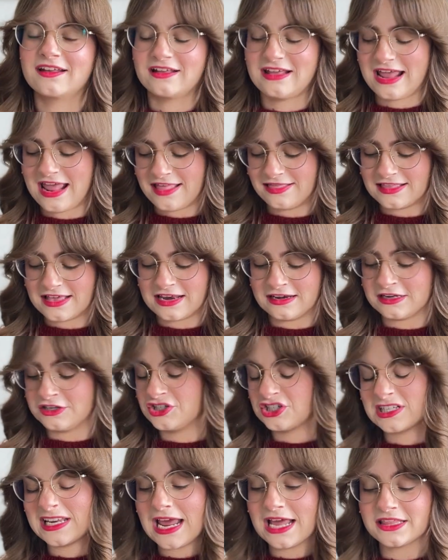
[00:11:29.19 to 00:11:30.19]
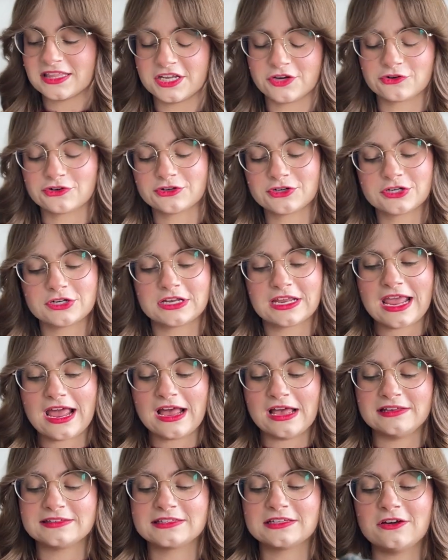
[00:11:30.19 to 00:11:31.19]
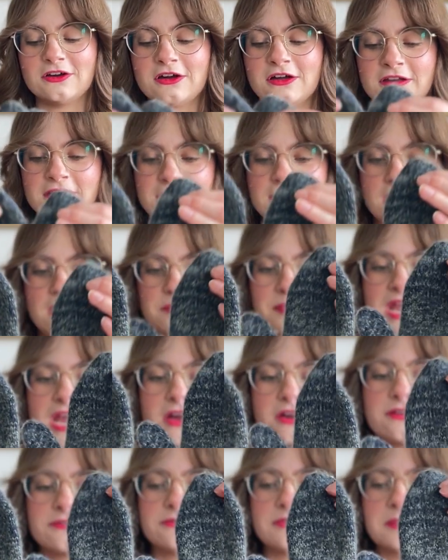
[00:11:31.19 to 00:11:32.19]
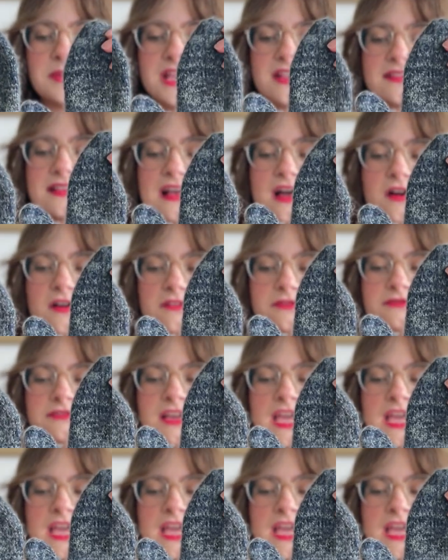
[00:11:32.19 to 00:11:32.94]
And then I just had the urge to cast on a pair for myself,